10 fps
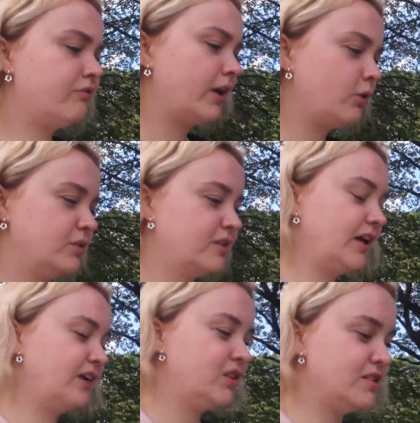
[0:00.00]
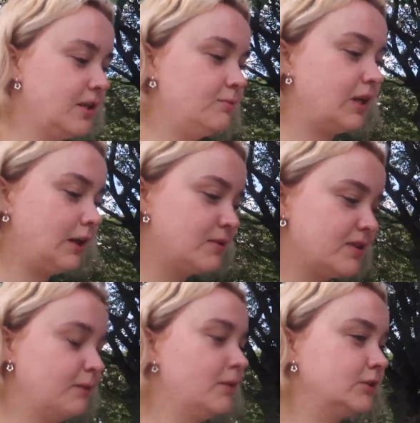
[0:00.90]
Frank was alive at the same time as,
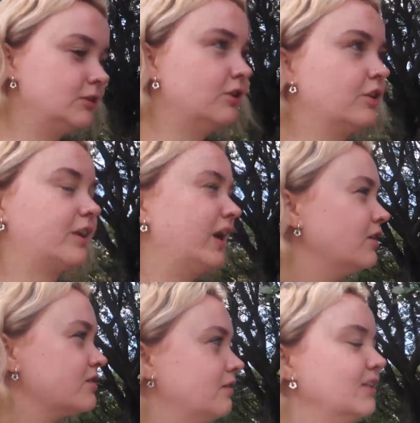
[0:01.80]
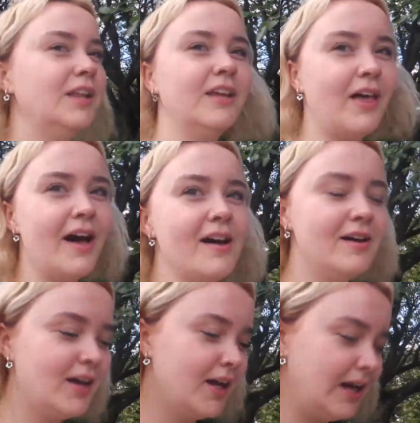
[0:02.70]
like, Martin Luther King or something like that.
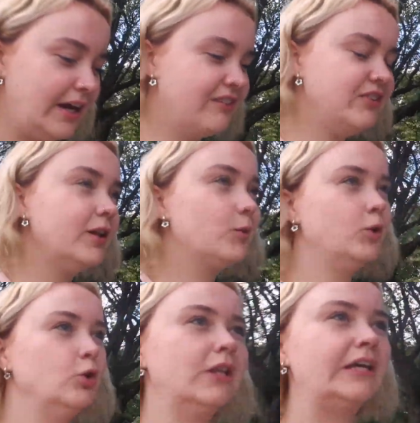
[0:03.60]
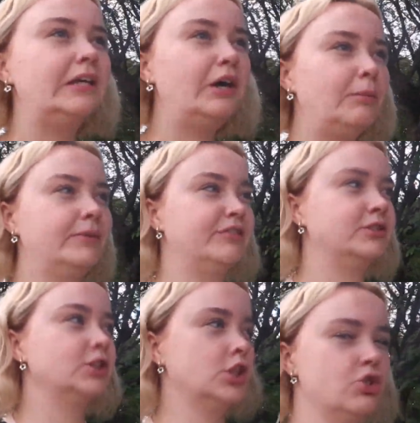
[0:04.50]
And I feel like when you line up
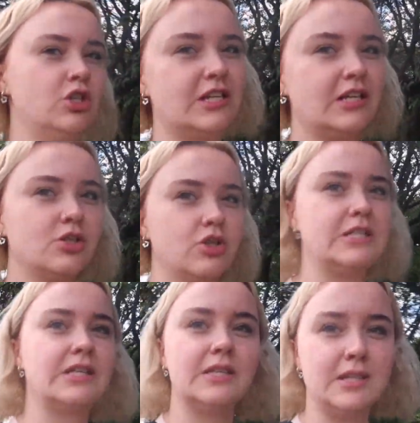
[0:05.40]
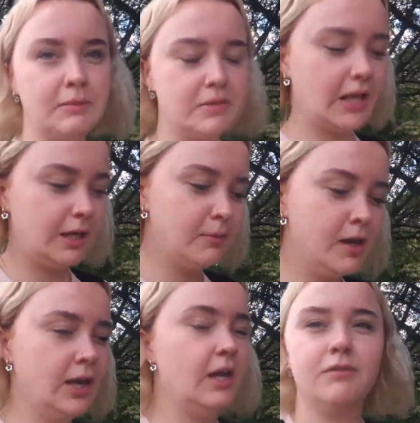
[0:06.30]
different countries' histories at the same time,
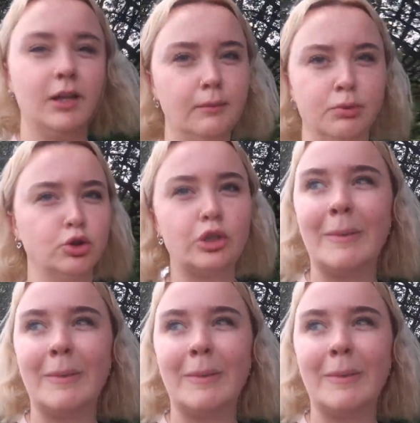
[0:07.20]
it really blows your